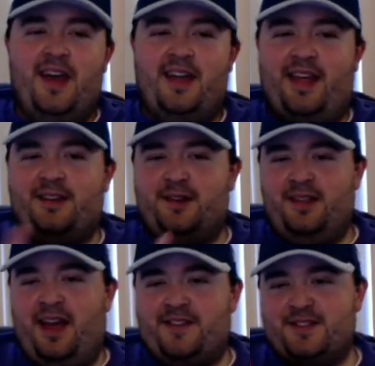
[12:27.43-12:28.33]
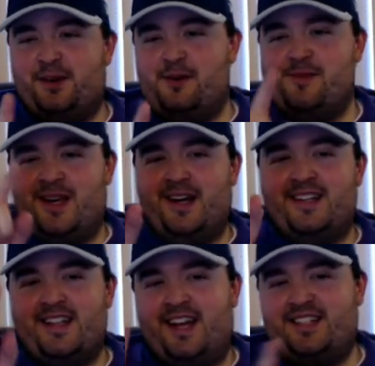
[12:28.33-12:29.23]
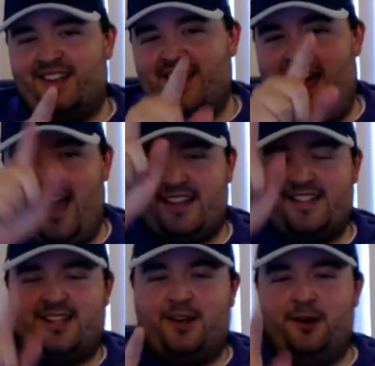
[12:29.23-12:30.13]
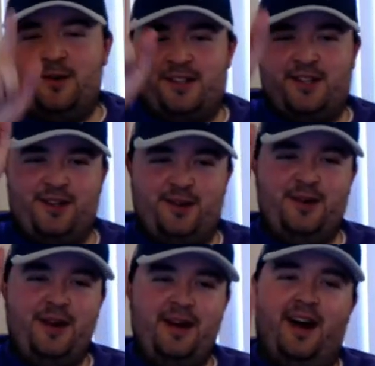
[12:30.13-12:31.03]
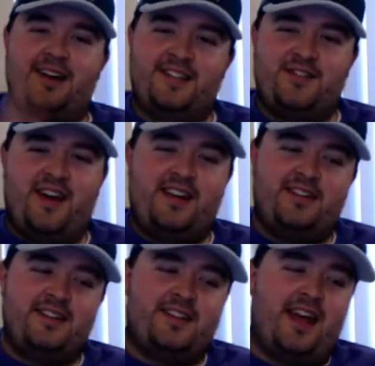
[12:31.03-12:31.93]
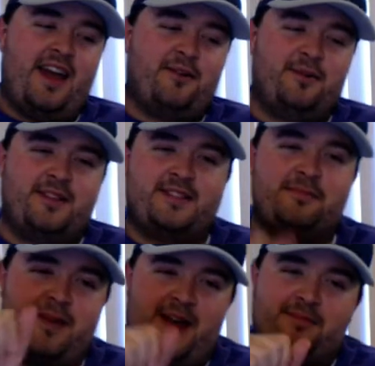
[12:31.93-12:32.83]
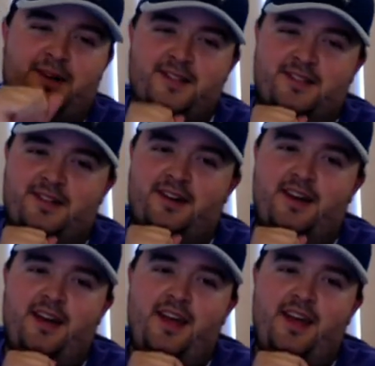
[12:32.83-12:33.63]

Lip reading: And that 2 life is only because I chillaxed to go to 2 on his final attack with his impact monster.